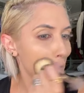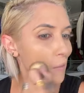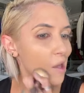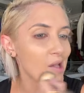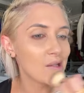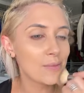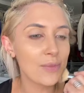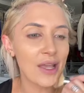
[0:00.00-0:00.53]

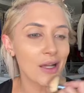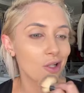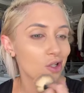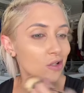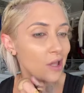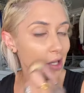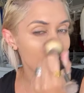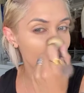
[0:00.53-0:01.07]
is make sure
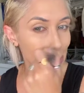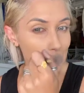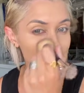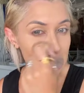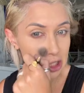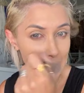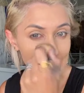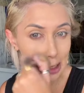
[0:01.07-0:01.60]
that you
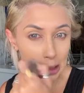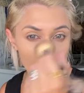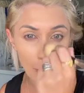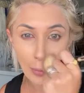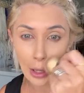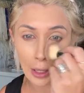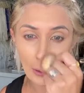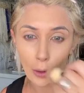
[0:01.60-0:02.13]
shake the
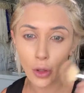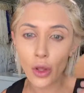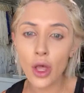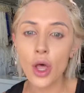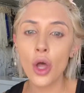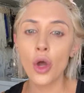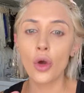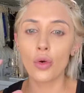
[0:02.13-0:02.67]
bottle
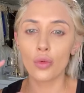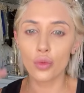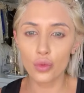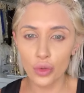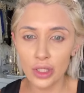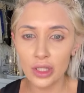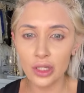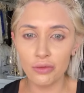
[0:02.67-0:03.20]

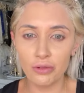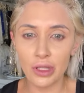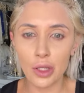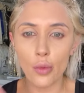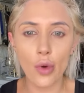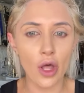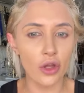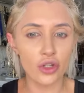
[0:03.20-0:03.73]
really, really
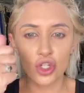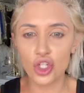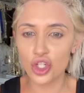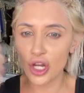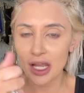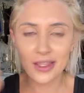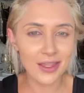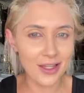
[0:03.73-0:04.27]
well.
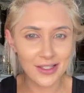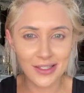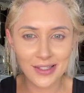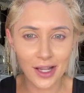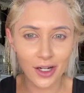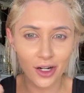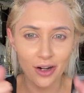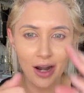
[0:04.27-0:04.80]
Shake that
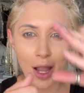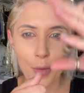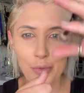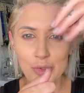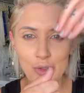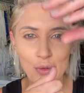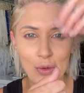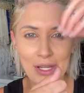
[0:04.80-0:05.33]
sucker up,
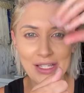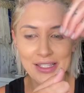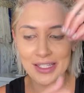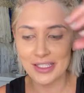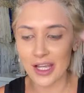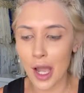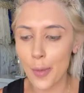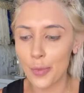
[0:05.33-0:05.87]
squeeze the
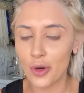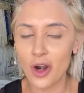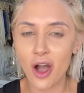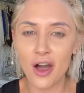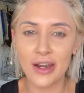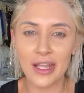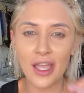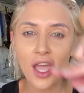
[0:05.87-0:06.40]
topper
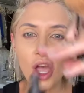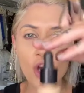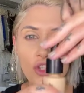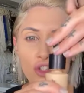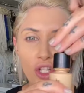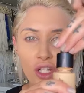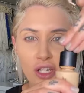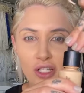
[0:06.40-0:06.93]
on it. So
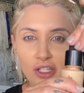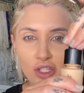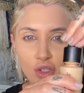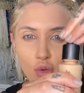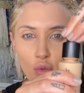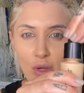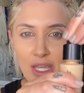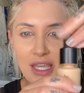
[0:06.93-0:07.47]
you're gonna
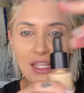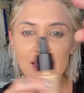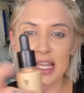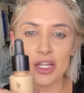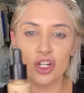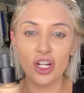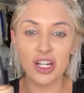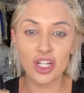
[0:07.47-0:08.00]
squeeze and
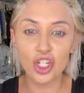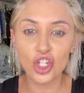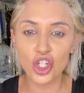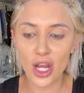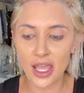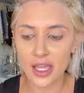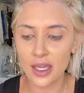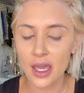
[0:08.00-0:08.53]
you're gonna
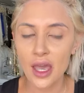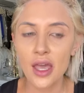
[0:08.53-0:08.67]
shake.